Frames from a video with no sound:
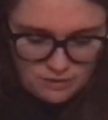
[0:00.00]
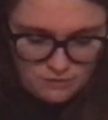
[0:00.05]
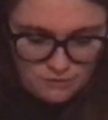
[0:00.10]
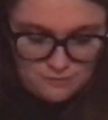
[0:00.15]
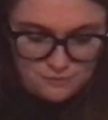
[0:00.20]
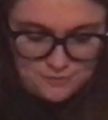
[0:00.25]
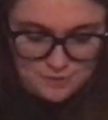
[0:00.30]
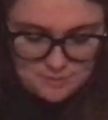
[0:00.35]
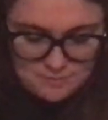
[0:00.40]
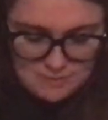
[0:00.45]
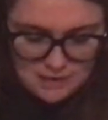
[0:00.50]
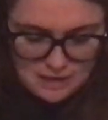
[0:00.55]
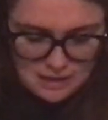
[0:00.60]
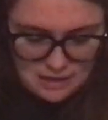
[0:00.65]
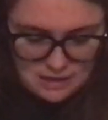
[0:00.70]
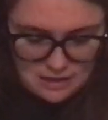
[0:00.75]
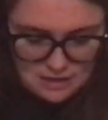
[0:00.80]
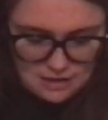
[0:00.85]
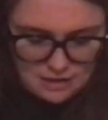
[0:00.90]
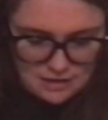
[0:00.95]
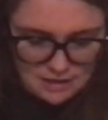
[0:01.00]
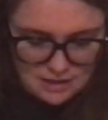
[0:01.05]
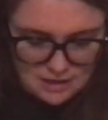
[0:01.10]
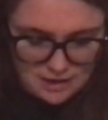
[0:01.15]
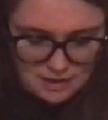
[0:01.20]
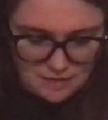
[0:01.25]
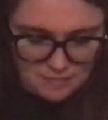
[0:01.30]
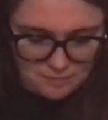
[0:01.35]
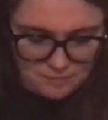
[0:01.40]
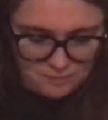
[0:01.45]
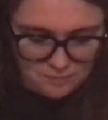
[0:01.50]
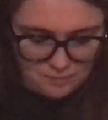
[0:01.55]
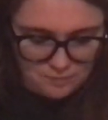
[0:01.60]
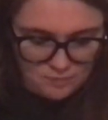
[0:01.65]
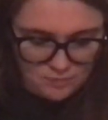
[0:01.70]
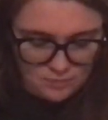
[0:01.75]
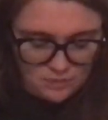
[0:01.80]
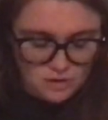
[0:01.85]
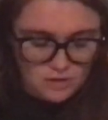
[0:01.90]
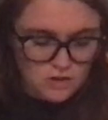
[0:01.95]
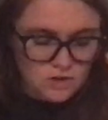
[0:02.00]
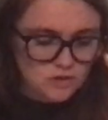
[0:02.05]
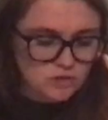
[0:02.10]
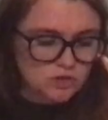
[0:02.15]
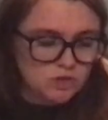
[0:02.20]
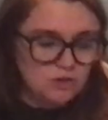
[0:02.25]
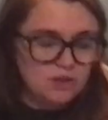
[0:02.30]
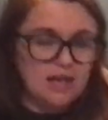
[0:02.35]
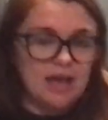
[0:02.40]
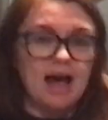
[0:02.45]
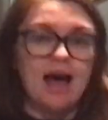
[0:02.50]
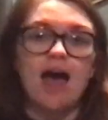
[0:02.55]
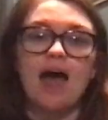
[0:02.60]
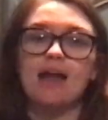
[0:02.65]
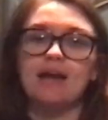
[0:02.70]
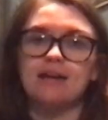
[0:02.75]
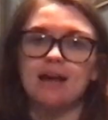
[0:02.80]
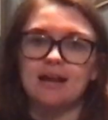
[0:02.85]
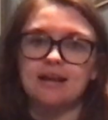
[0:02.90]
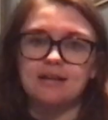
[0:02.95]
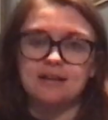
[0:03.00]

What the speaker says: for me. So yeah, at